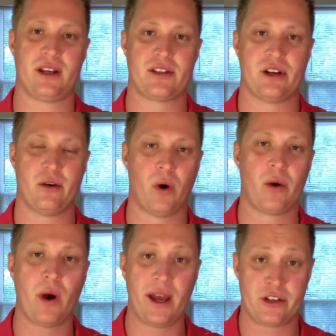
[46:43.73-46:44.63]
So one
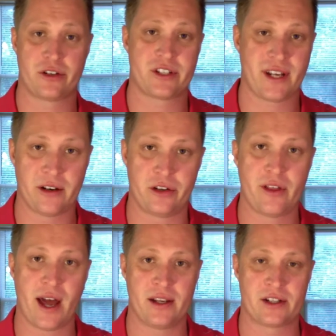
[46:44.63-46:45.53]
way that you're saying to do
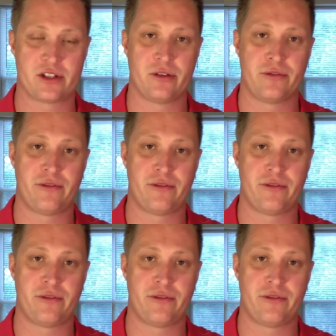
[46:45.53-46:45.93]
that is to